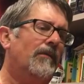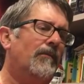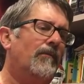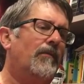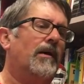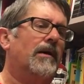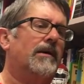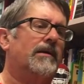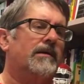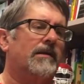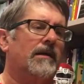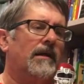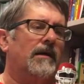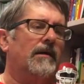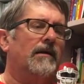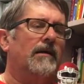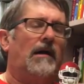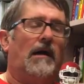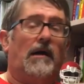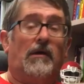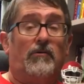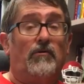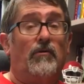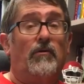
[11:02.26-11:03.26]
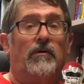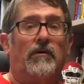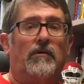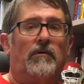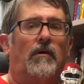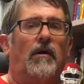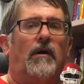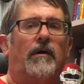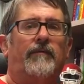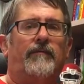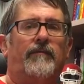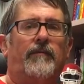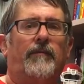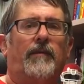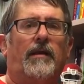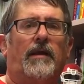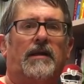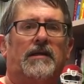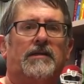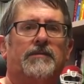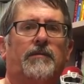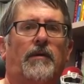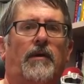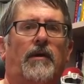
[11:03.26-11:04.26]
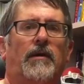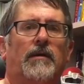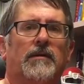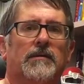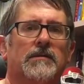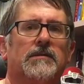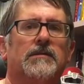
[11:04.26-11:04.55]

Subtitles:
but I learned a lot from that experience.